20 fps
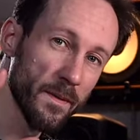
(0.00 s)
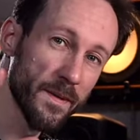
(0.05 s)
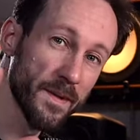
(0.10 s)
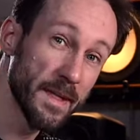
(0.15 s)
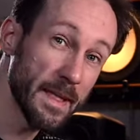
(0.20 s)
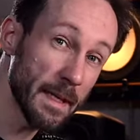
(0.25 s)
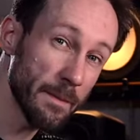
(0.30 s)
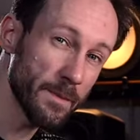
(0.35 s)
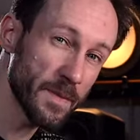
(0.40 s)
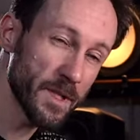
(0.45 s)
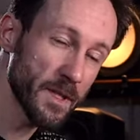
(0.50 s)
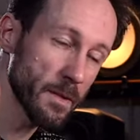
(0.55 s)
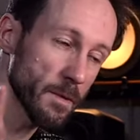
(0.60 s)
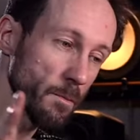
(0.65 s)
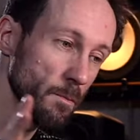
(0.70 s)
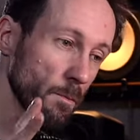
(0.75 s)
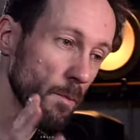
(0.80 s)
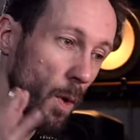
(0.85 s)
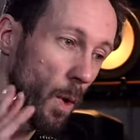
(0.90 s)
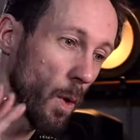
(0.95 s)
depth,
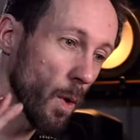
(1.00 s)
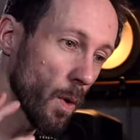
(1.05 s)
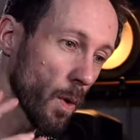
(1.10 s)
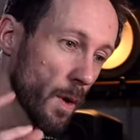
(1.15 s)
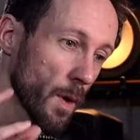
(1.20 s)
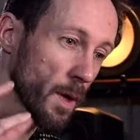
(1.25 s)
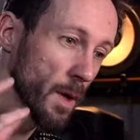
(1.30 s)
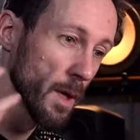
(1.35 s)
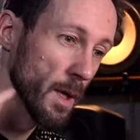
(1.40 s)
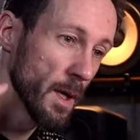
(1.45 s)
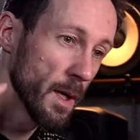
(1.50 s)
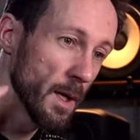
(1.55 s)
more